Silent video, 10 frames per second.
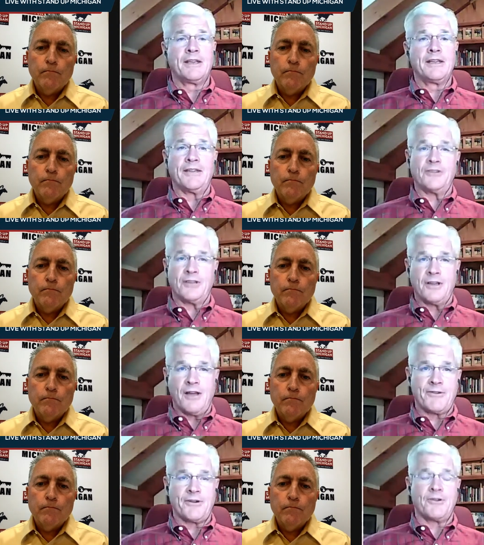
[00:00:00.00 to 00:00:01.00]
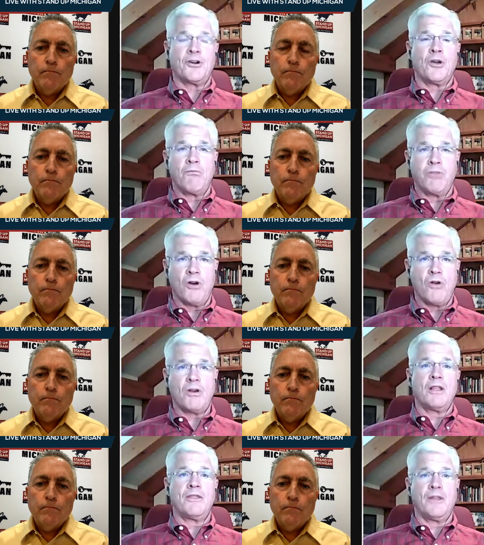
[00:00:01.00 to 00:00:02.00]
Speaker 1: that the governor
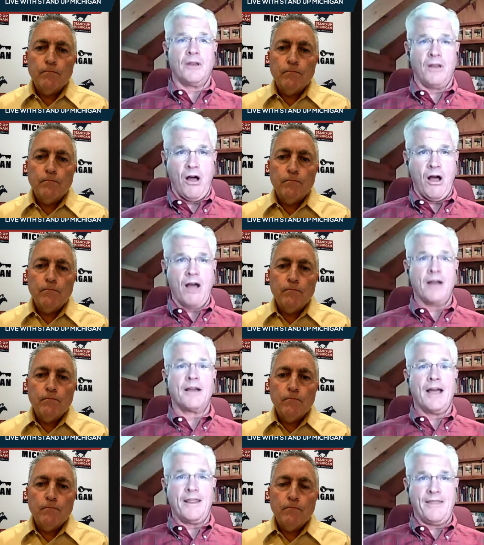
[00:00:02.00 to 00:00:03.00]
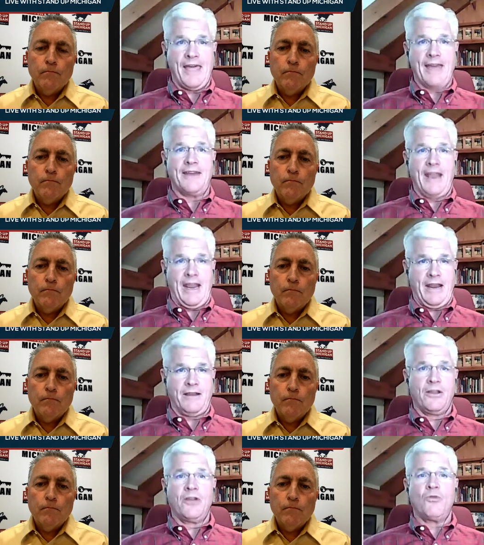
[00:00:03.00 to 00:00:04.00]
broke the law on that day
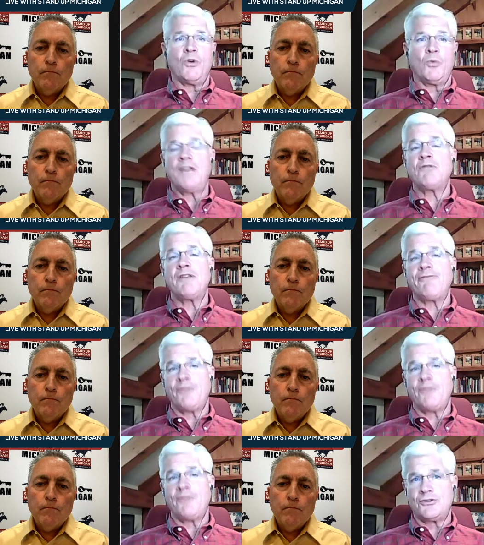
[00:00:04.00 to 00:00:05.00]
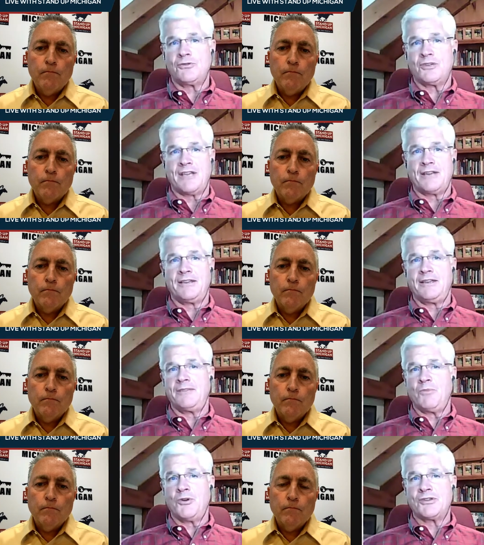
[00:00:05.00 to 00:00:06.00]
when we refused to extend
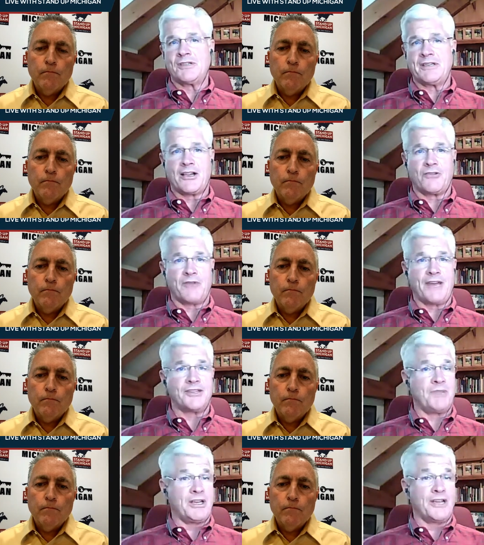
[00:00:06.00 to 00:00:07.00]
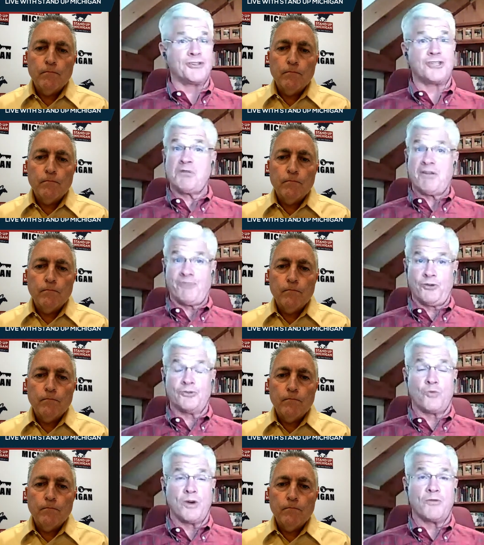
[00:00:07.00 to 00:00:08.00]
the emergency declaration because she
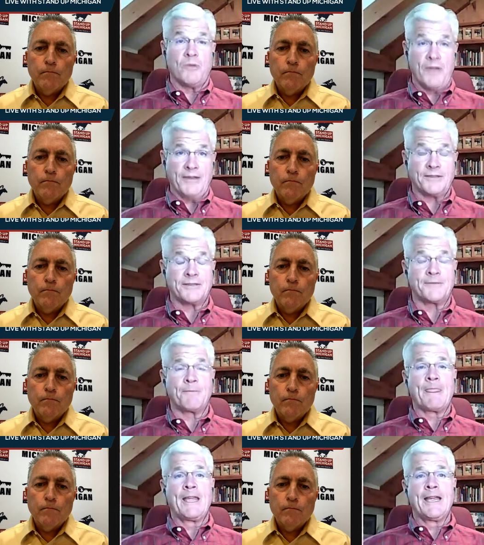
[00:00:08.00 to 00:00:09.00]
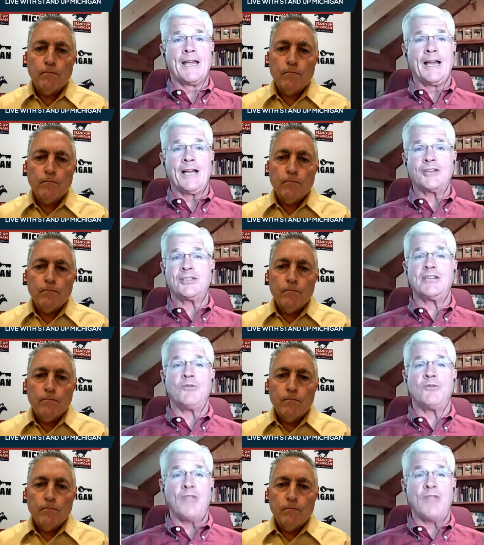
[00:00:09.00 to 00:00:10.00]
refused to work with us. Uh, she
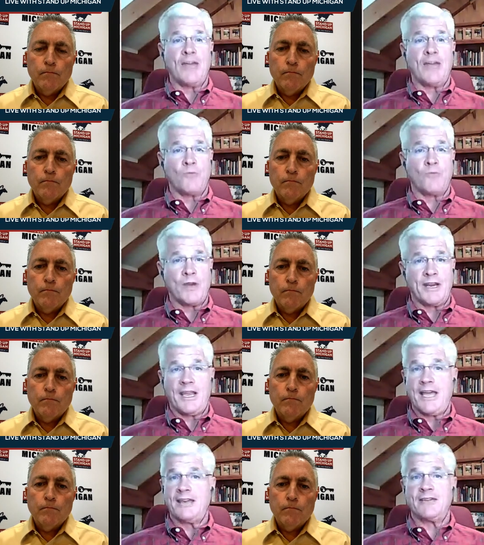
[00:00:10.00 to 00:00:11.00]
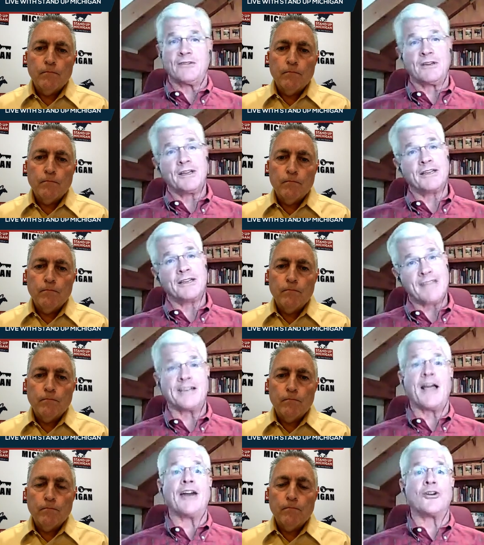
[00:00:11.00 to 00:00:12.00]
then went ahead and extended it on
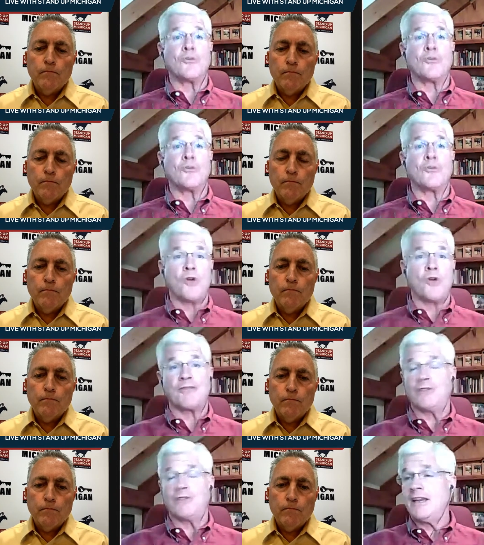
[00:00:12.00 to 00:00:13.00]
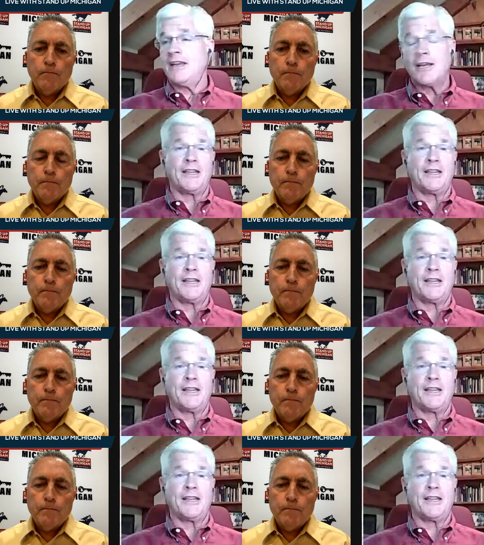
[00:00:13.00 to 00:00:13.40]
her own unilaterally, completely